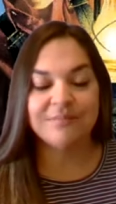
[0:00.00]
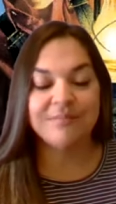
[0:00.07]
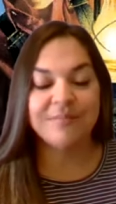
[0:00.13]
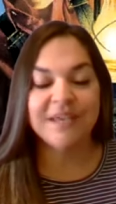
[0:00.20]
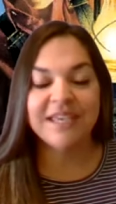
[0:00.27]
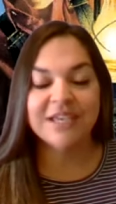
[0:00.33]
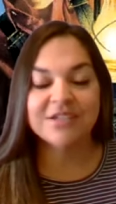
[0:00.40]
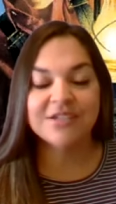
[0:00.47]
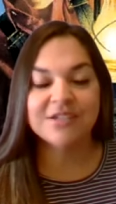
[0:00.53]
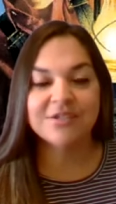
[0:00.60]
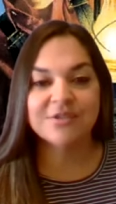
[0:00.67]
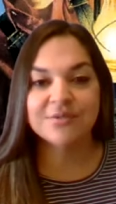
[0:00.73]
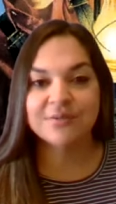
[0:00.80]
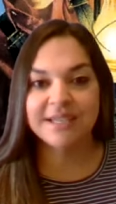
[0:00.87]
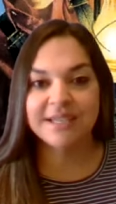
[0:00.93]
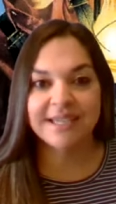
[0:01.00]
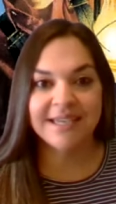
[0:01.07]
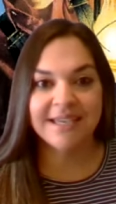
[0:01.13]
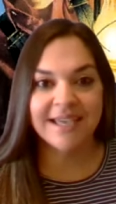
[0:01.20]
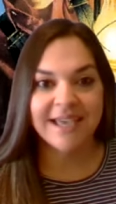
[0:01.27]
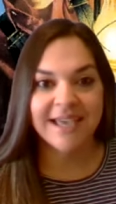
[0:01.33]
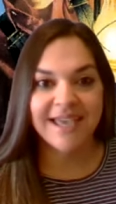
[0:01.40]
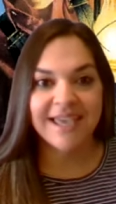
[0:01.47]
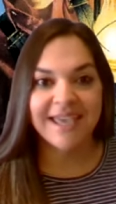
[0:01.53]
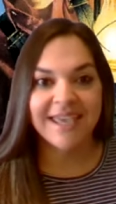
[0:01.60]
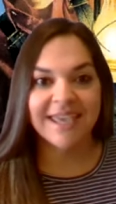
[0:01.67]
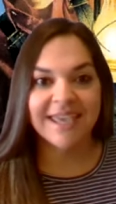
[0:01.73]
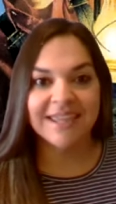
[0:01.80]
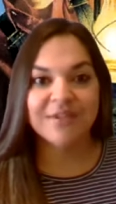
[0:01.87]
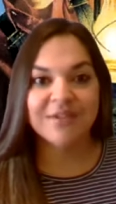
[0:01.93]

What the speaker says: biggest tree in